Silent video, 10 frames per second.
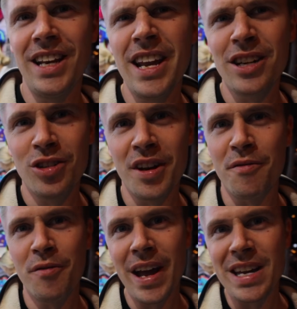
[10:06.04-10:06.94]
literally
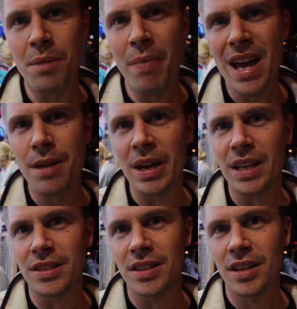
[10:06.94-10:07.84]
fake
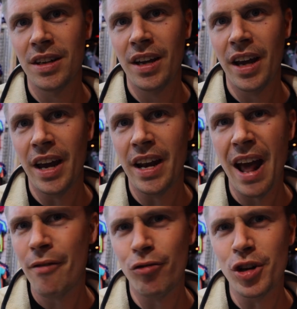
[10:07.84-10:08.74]
babies in
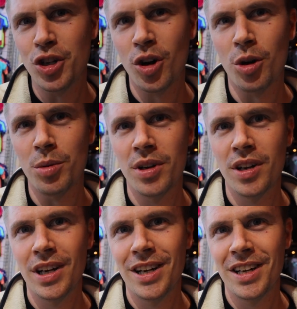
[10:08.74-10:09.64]
every shop.
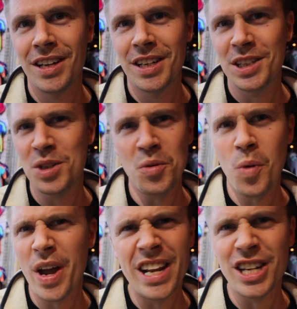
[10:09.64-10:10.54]
It's the
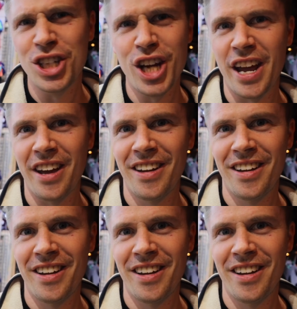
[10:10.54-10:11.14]
weirdest shit.